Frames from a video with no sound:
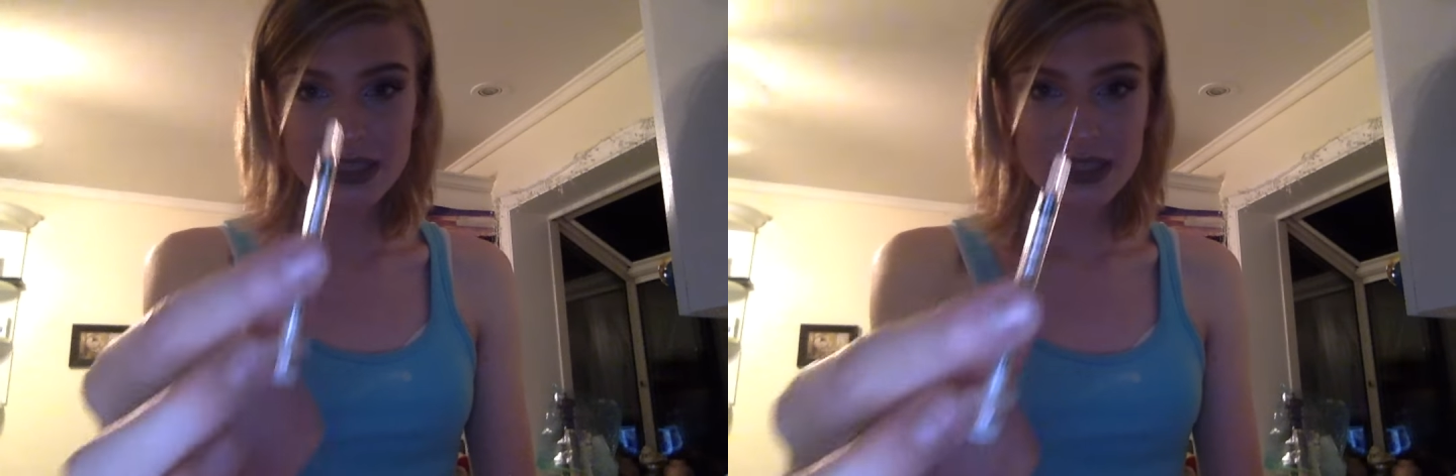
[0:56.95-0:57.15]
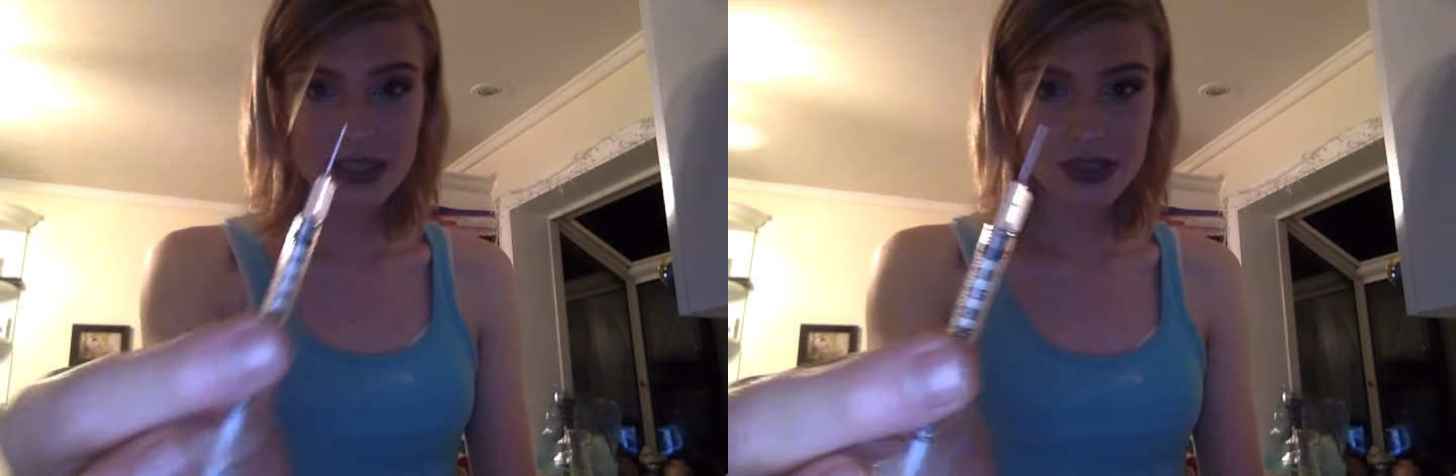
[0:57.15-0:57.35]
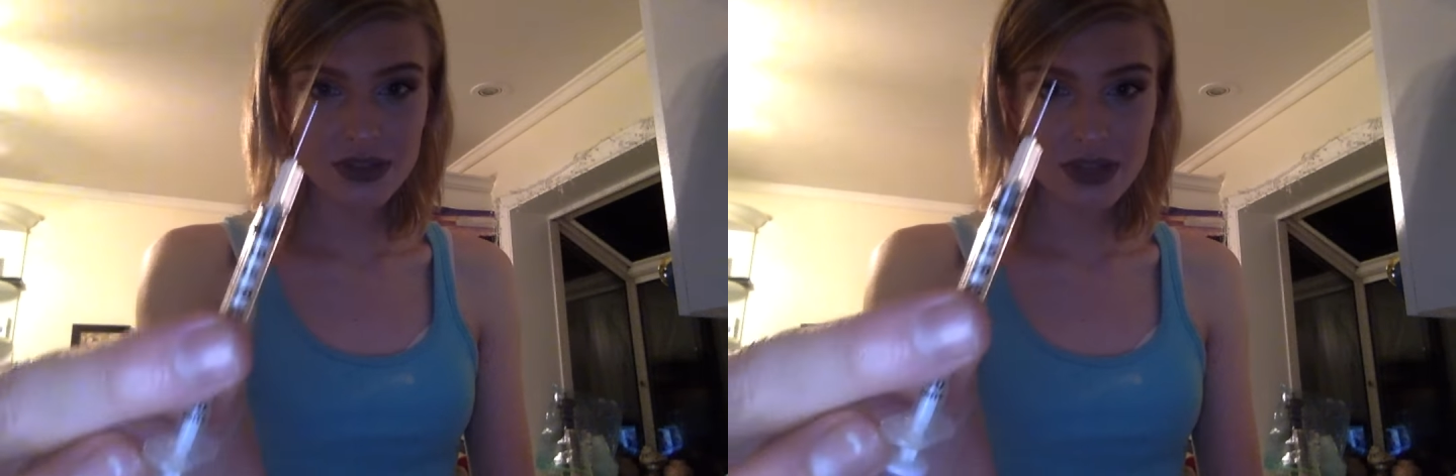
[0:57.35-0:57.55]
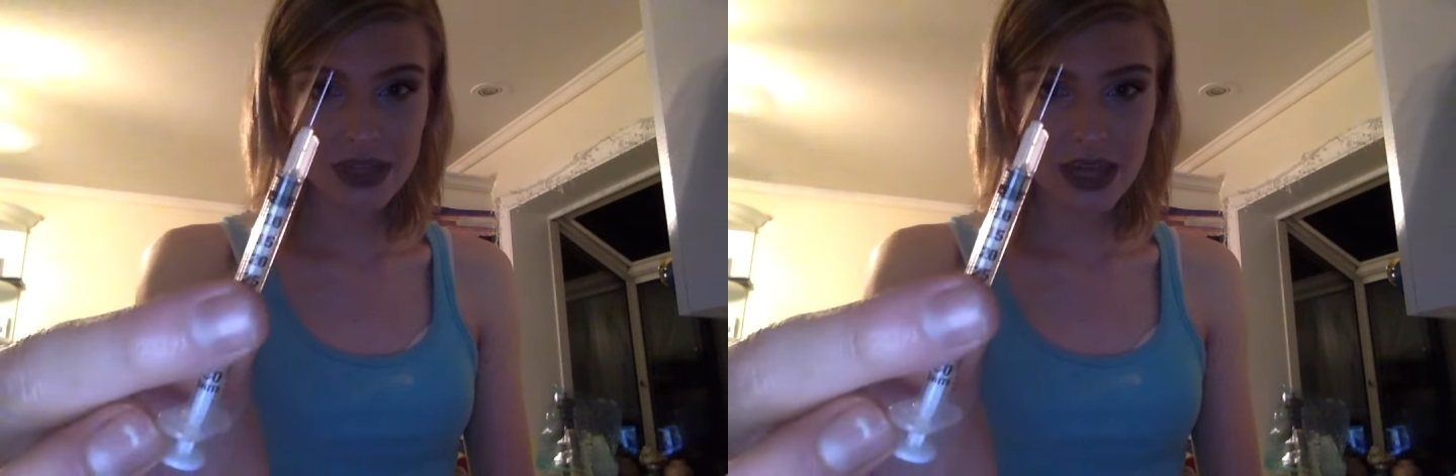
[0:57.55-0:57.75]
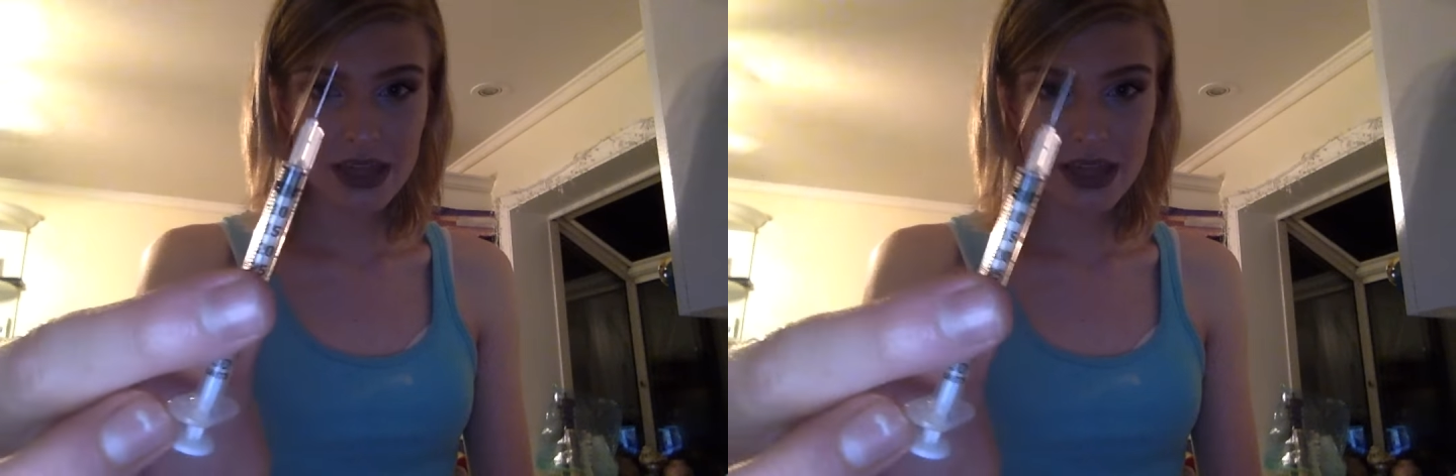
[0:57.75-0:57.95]
It's literally
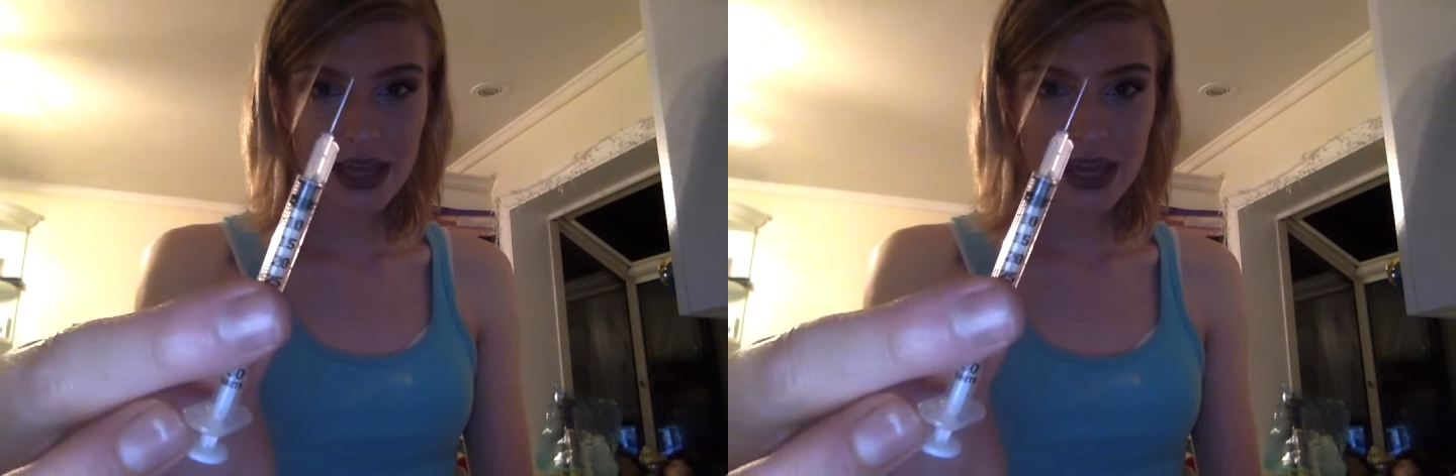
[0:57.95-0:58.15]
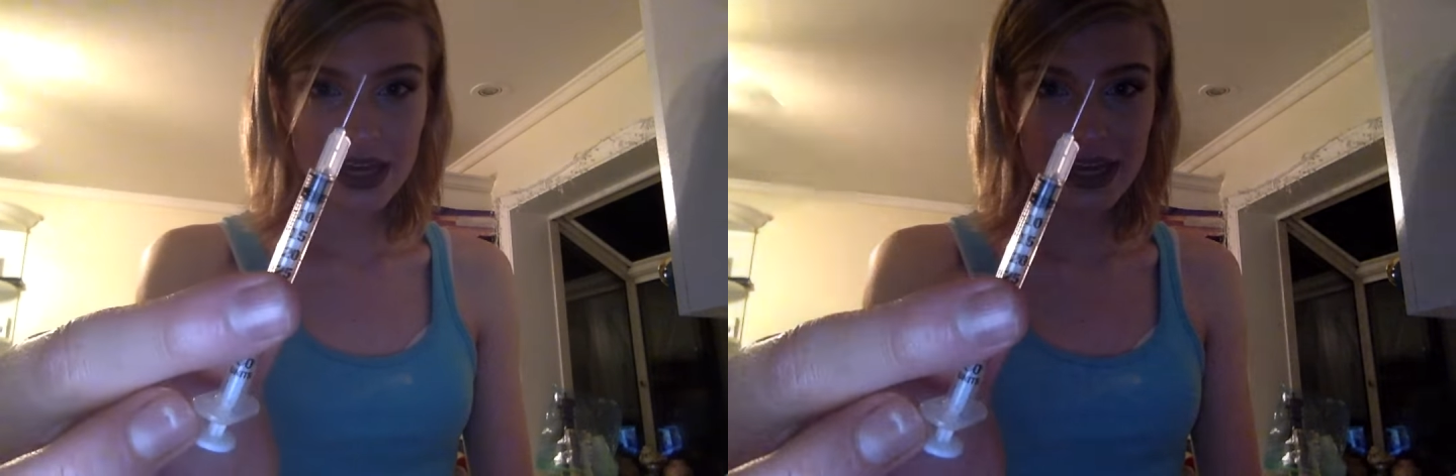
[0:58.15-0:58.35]
nothing.